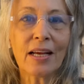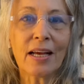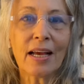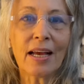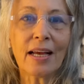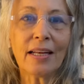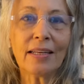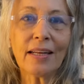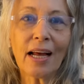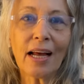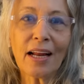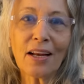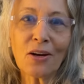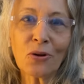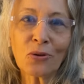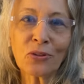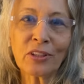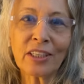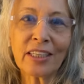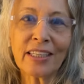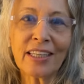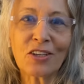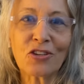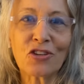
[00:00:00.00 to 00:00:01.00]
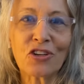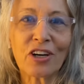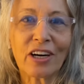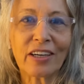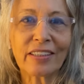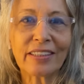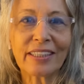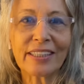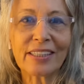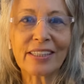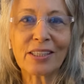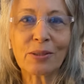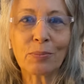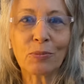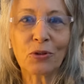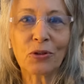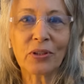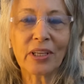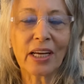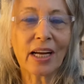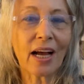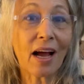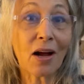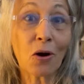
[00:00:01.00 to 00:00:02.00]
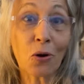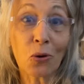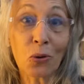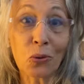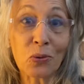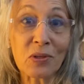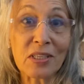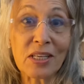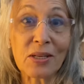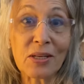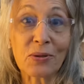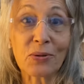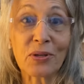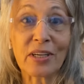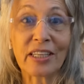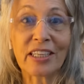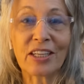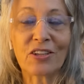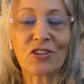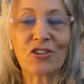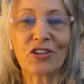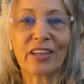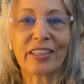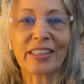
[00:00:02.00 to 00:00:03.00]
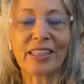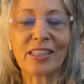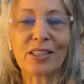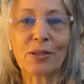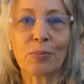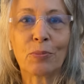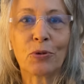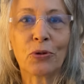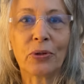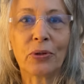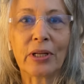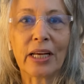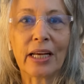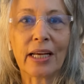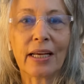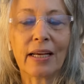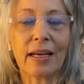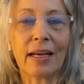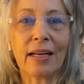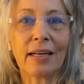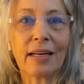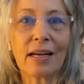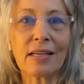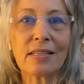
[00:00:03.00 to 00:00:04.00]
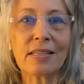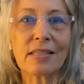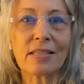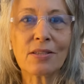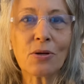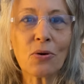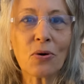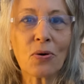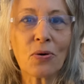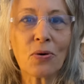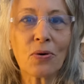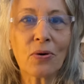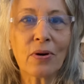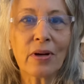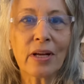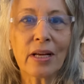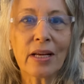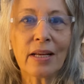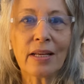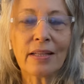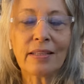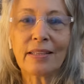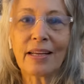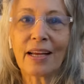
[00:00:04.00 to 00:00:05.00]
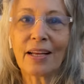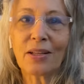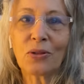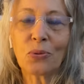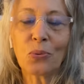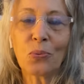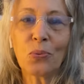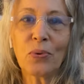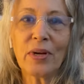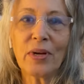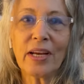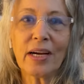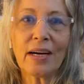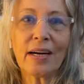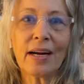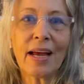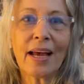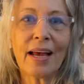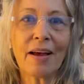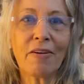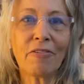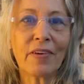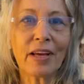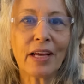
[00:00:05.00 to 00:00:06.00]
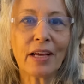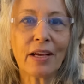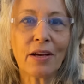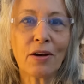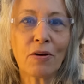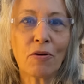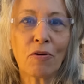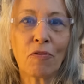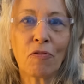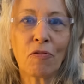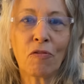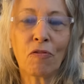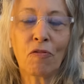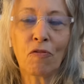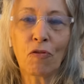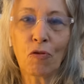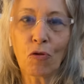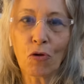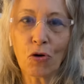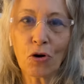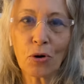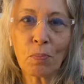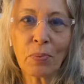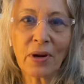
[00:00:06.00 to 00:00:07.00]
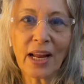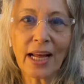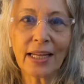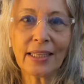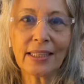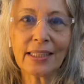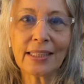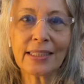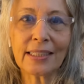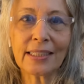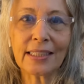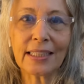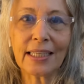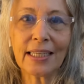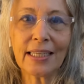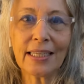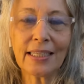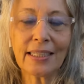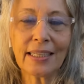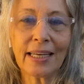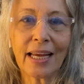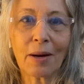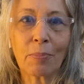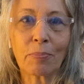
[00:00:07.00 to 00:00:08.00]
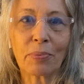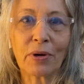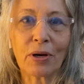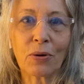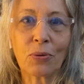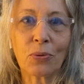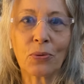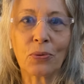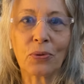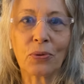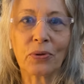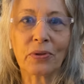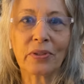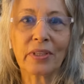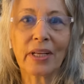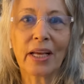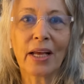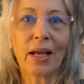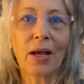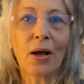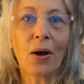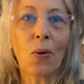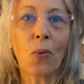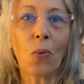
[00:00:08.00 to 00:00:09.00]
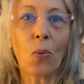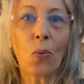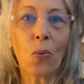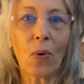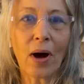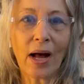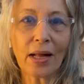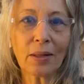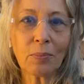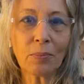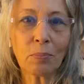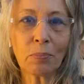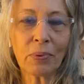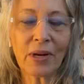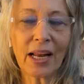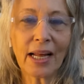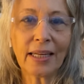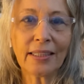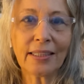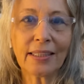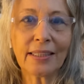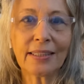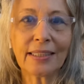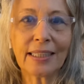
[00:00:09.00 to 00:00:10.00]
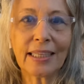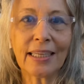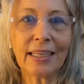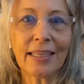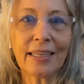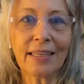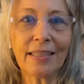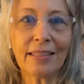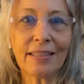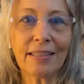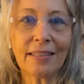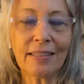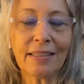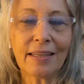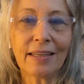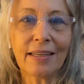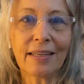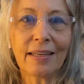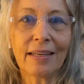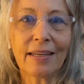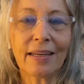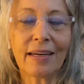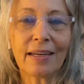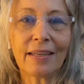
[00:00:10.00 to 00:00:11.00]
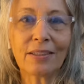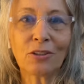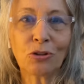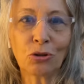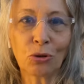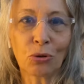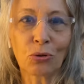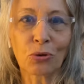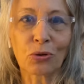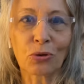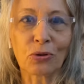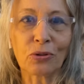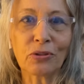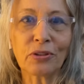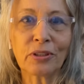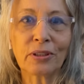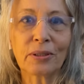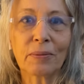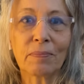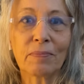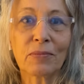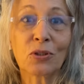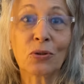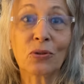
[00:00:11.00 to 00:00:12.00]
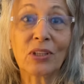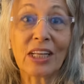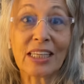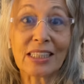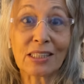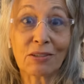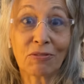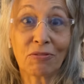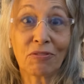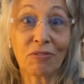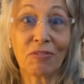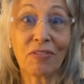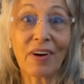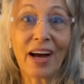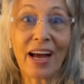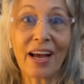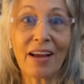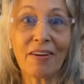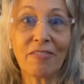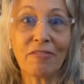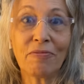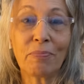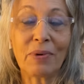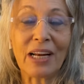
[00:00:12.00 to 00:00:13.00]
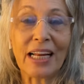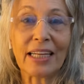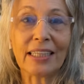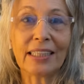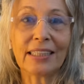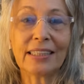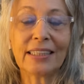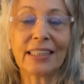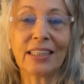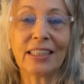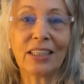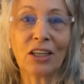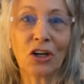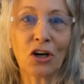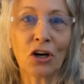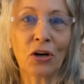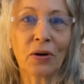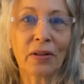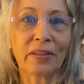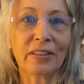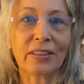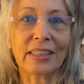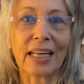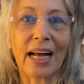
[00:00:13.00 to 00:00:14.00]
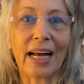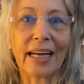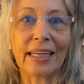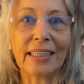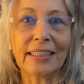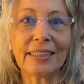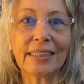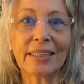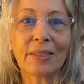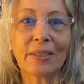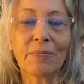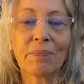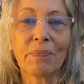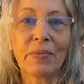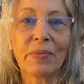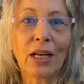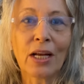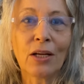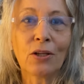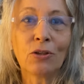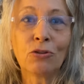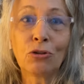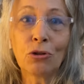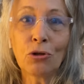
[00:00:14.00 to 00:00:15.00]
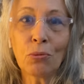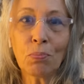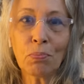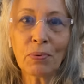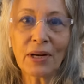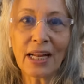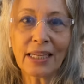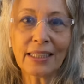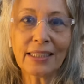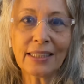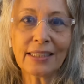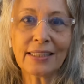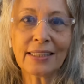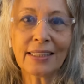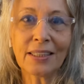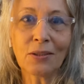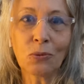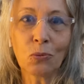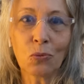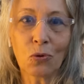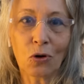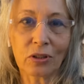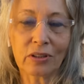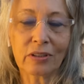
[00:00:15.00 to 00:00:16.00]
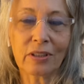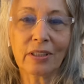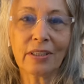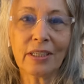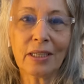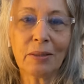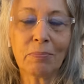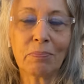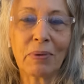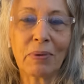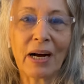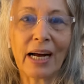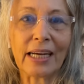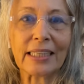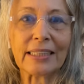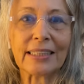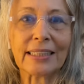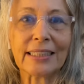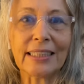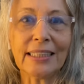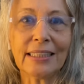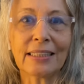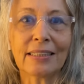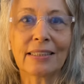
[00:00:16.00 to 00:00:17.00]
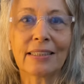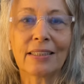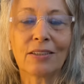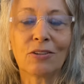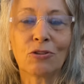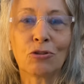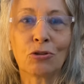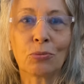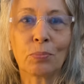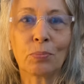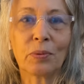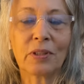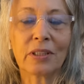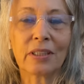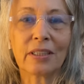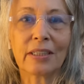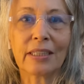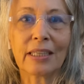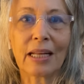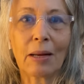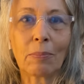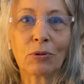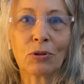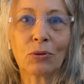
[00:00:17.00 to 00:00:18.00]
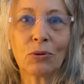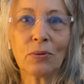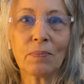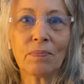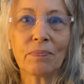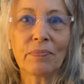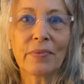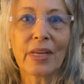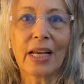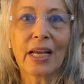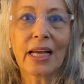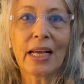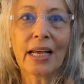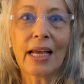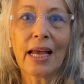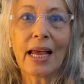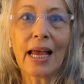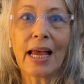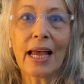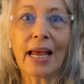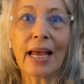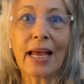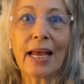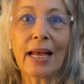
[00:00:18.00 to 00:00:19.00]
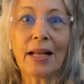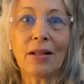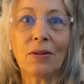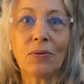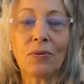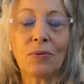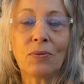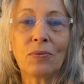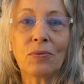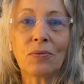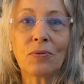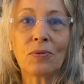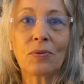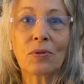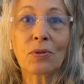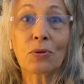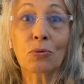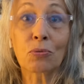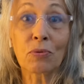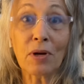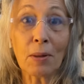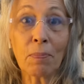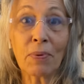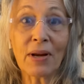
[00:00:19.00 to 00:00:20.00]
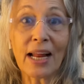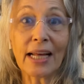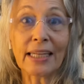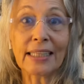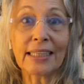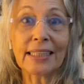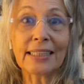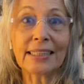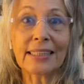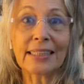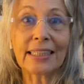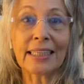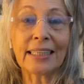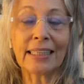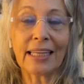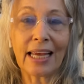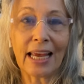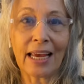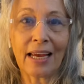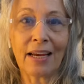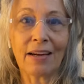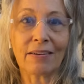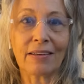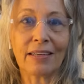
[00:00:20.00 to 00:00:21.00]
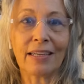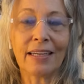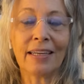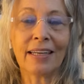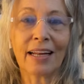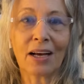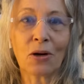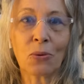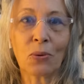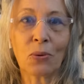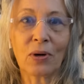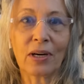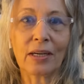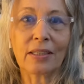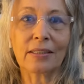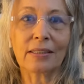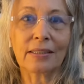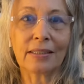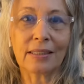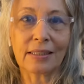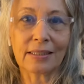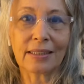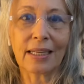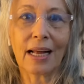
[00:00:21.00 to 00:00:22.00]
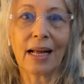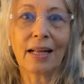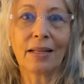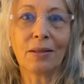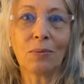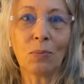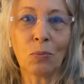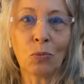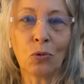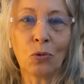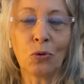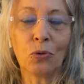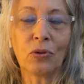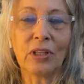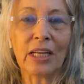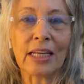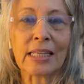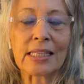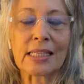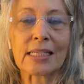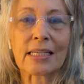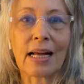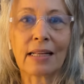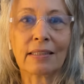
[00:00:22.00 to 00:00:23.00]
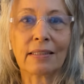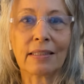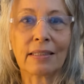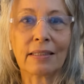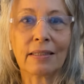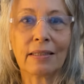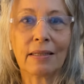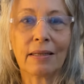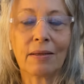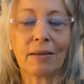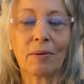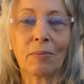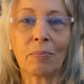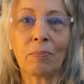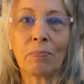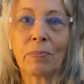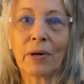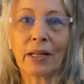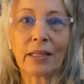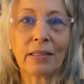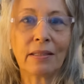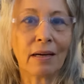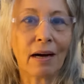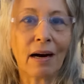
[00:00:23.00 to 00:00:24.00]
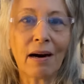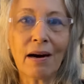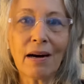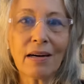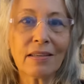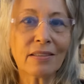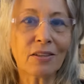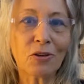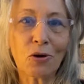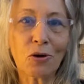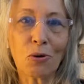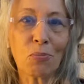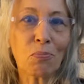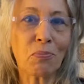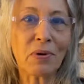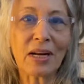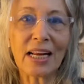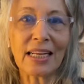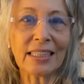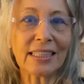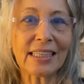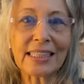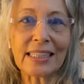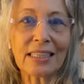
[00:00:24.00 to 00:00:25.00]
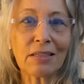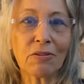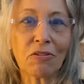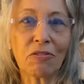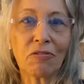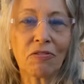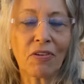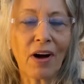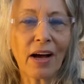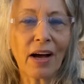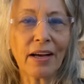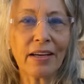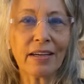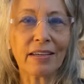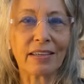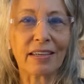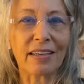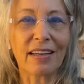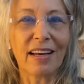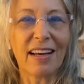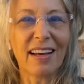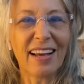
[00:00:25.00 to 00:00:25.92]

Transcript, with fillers: And I looked at the chart this morning. I always look at the chart this morning, and I saw that we are having four planets in Capricorn, one planet in uh, Taurus, so that's five planets in earth signs, two planets in water in Pisces, Jupiter and Neptune, and three planets in air in Aquarius, the sun, moon, and Saturn. But there are no planets in fire.